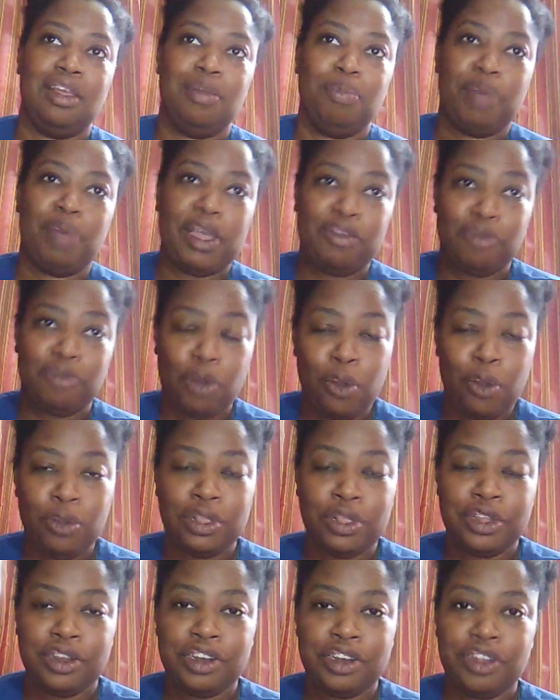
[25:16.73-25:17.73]
by rote
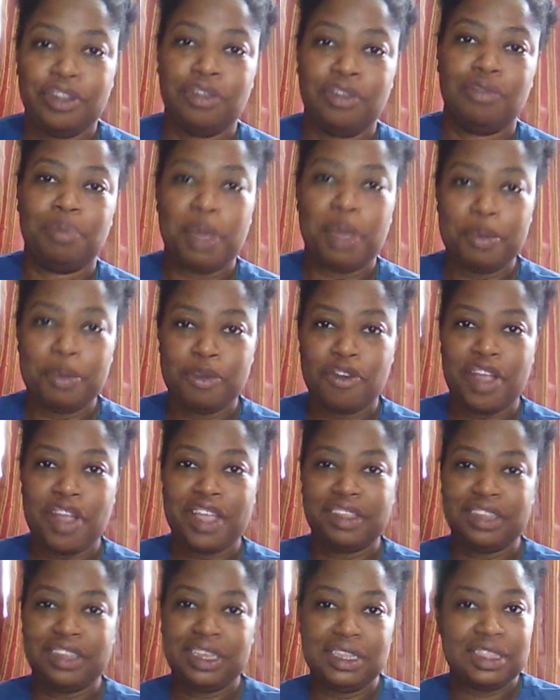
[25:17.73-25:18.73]
learner,
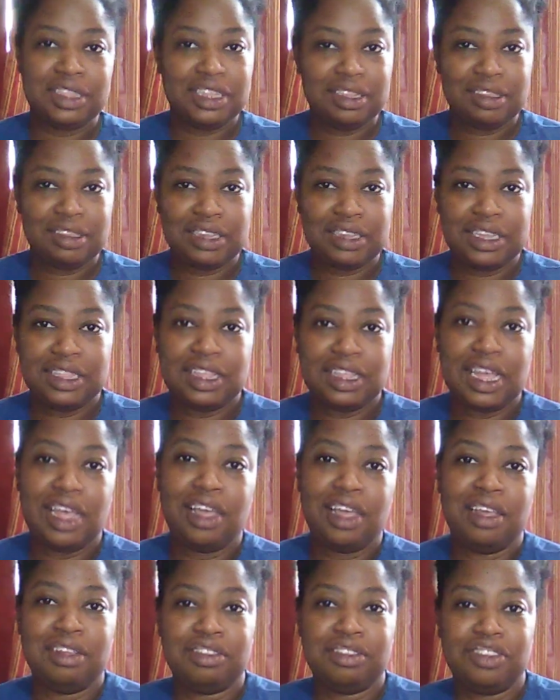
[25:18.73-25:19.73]
memorizing and things like
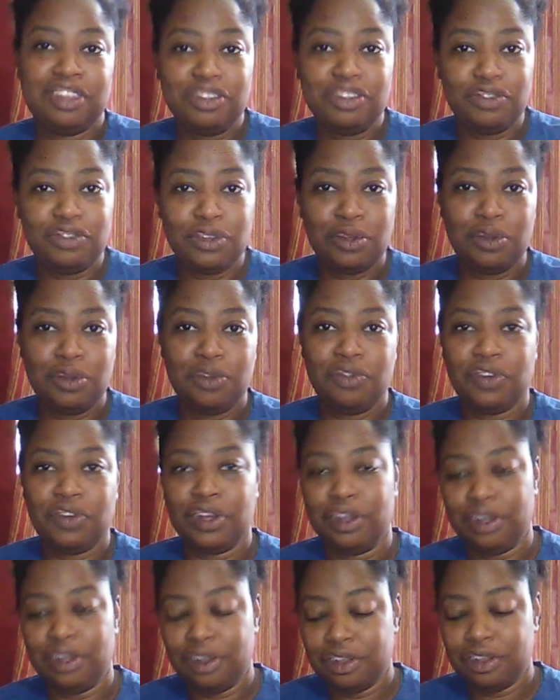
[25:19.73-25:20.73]
that is difficult for
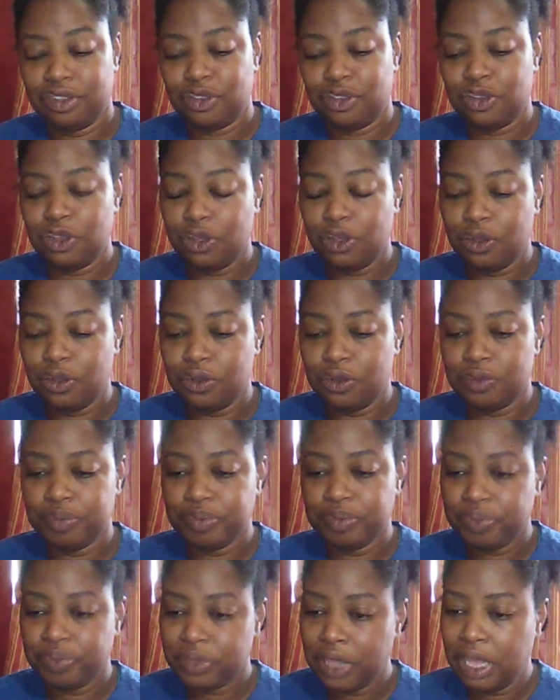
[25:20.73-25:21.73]
her. So
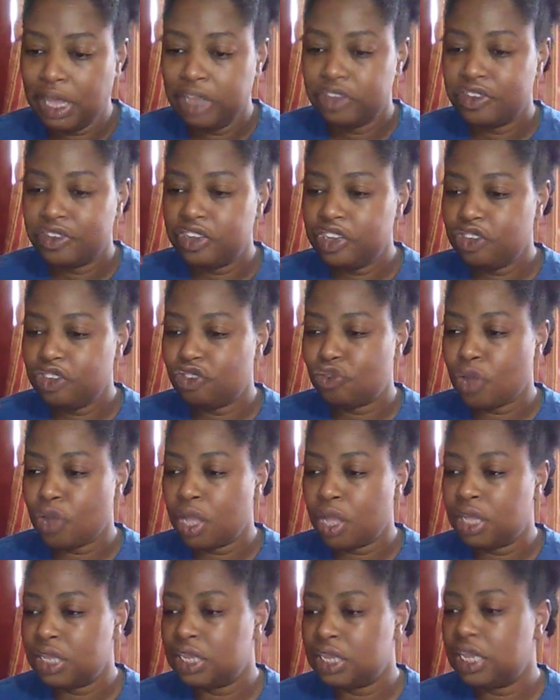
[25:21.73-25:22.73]
she's
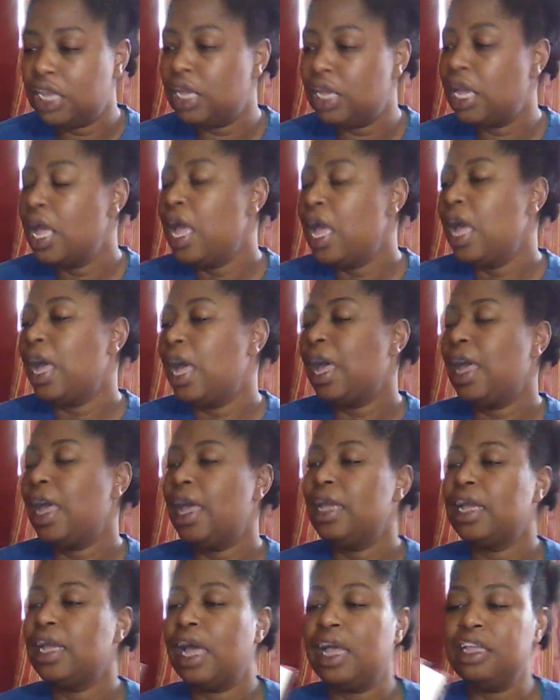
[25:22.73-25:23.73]
struggling. I
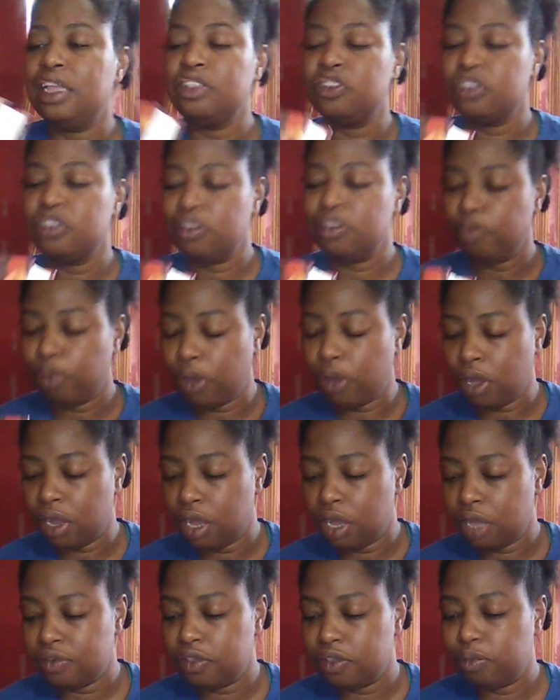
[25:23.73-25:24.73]
had gotten to the part
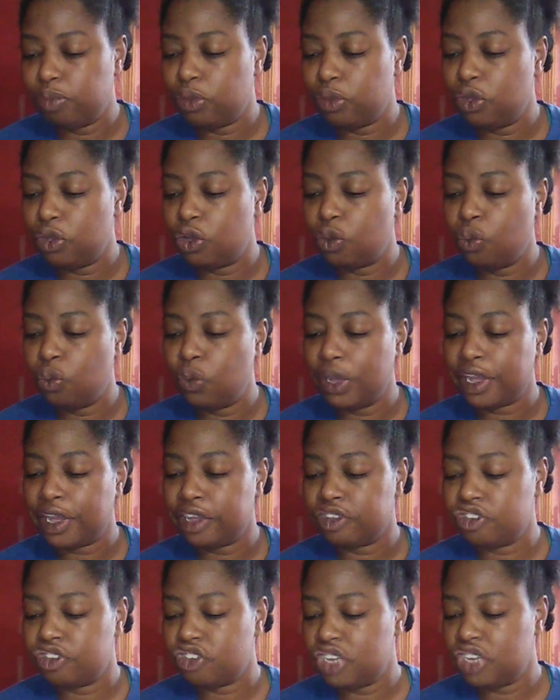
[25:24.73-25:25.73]
of the book
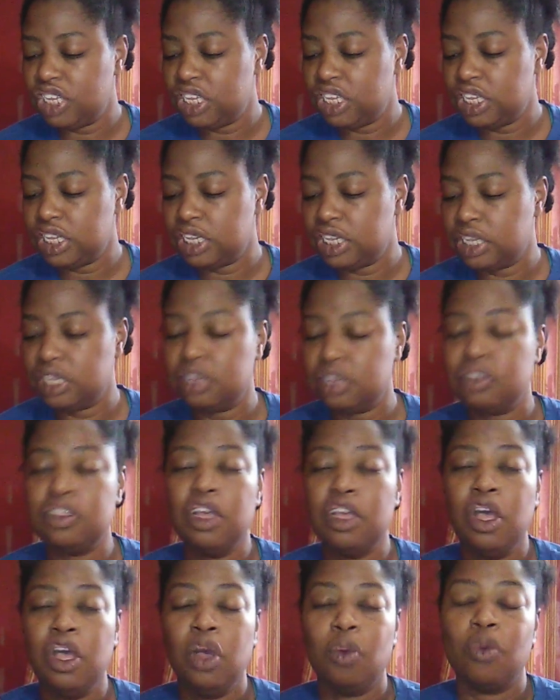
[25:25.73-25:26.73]
where she is
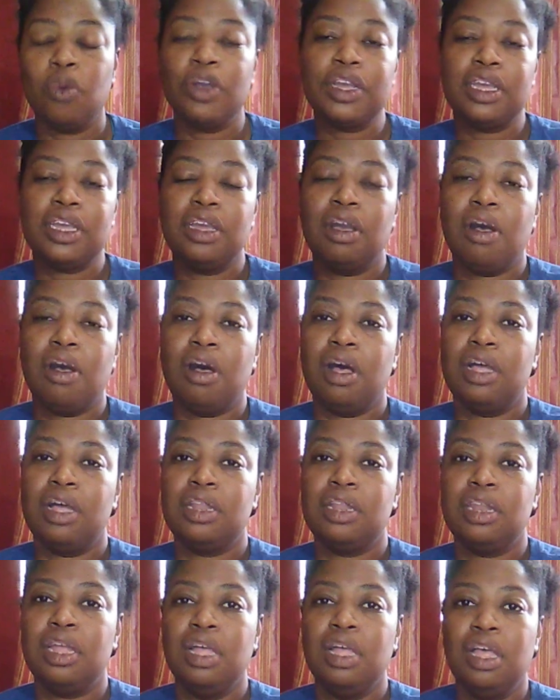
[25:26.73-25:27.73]
working
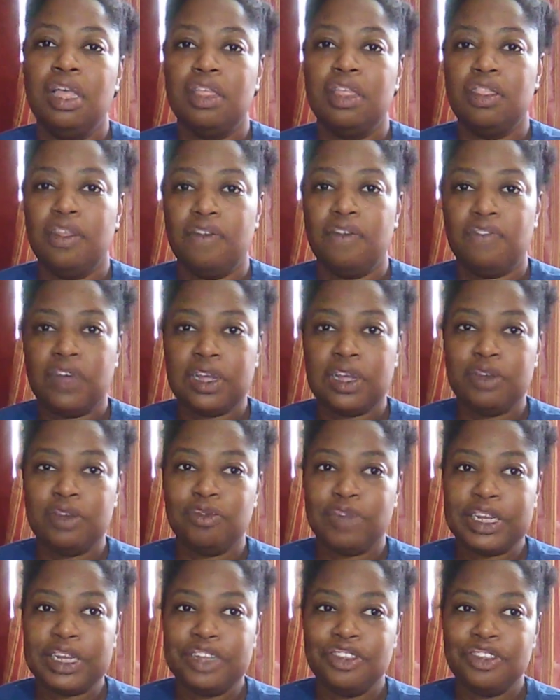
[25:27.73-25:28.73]
on the
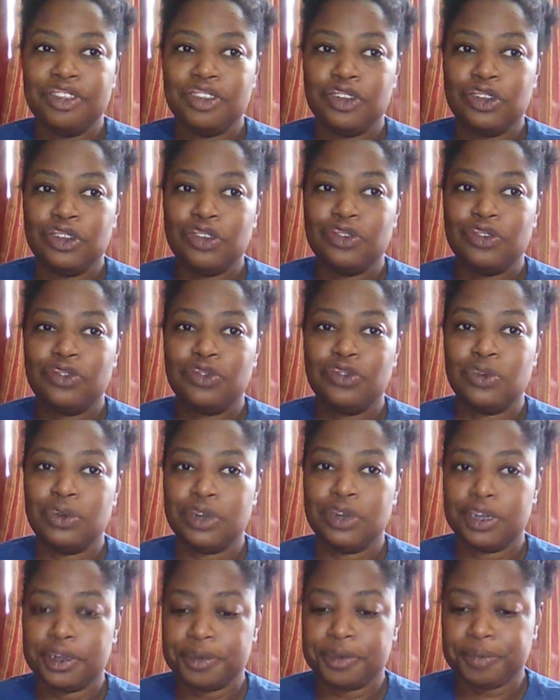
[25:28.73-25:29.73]
fundraiser
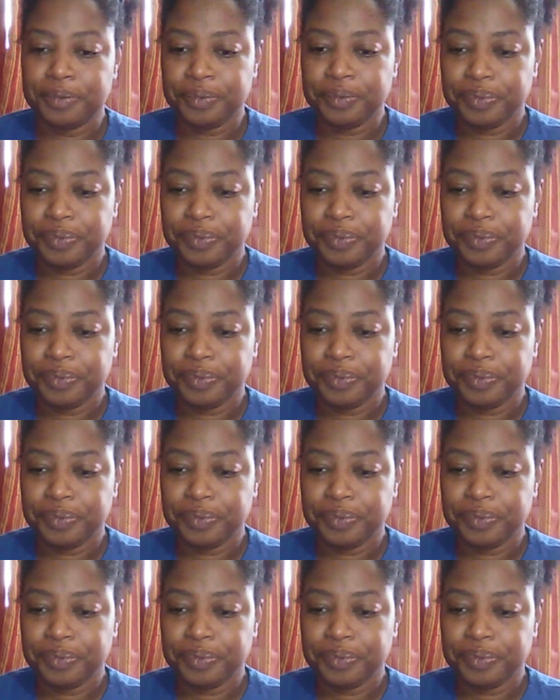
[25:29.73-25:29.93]
for